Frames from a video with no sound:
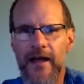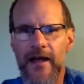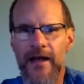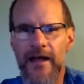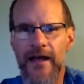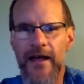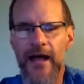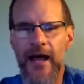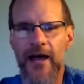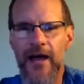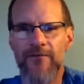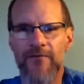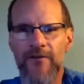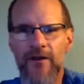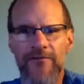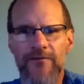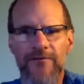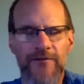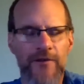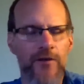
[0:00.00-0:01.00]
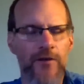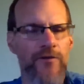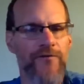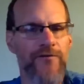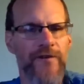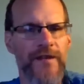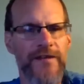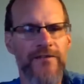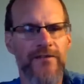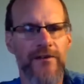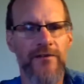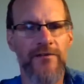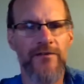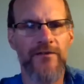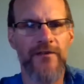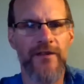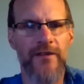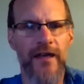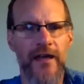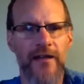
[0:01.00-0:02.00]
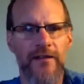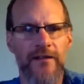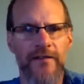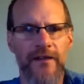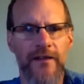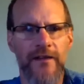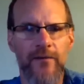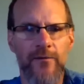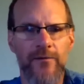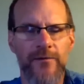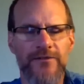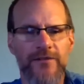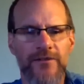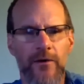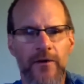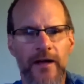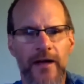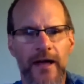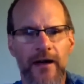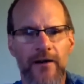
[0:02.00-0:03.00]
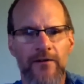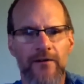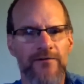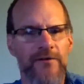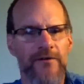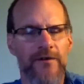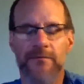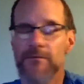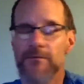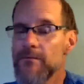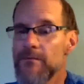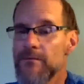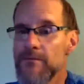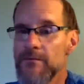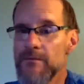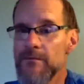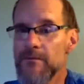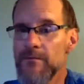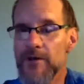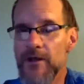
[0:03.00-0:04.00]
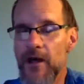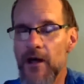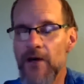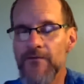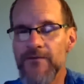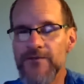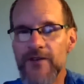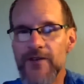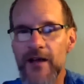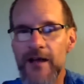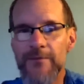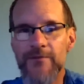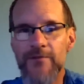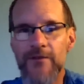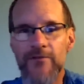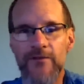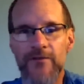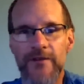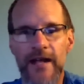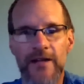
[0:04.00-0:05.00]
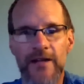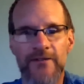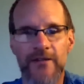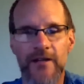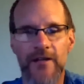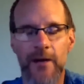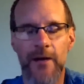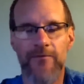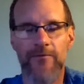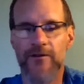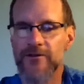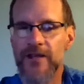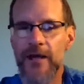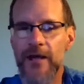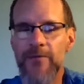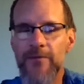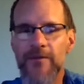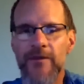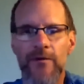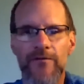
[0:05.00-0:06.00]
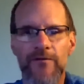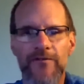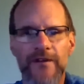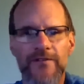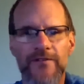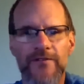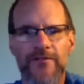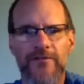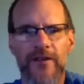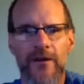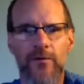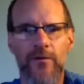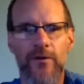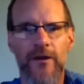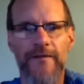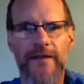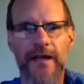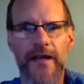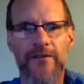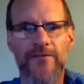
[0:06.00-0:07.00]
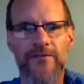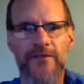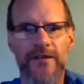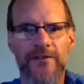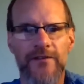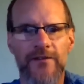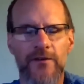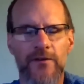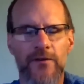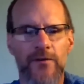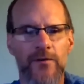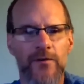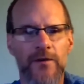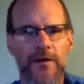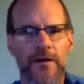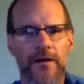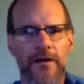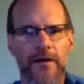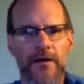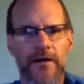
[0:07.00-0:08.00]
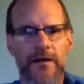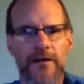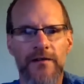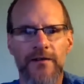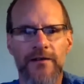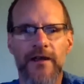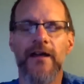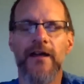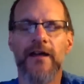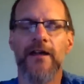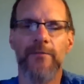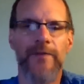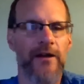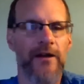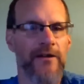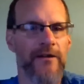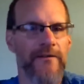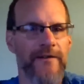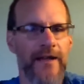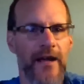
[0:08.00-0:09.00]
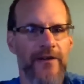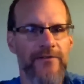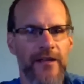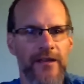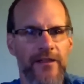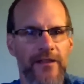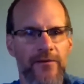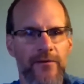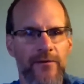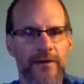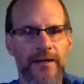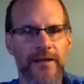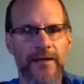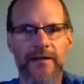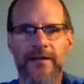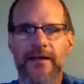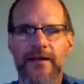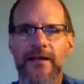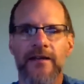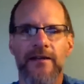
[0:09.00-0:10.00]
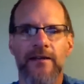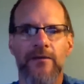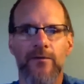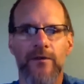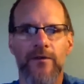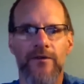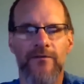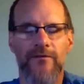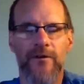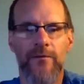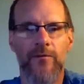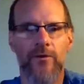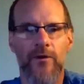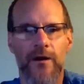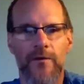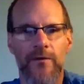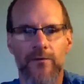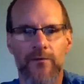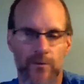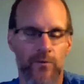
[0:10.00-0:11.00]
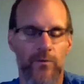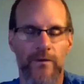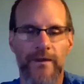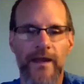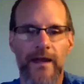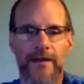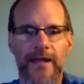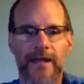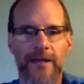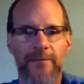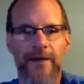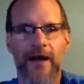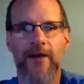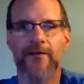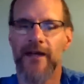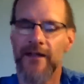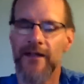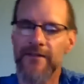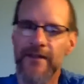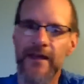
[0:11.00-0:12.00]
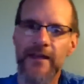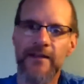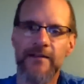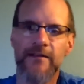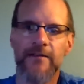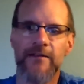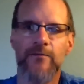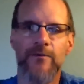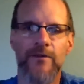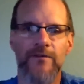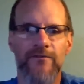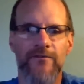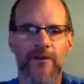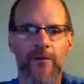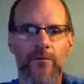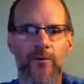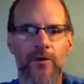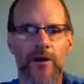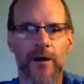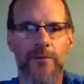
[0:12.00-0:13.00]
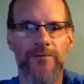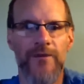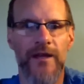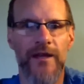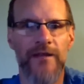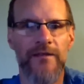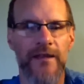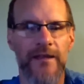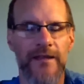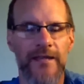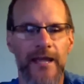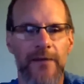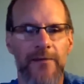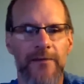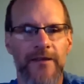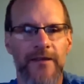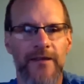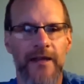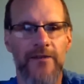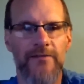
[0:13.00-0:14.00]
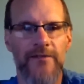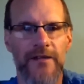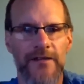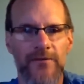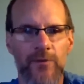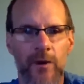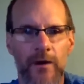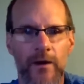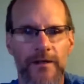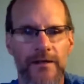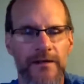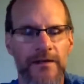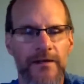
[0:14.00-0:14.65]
have a few features that the other ones don't have, but oftentimes those are catching up. For example, there were features that were in the X-T2 that appeared in the X-E3 with the firmware when that came out, and then with the firmware update, they came into the XT20,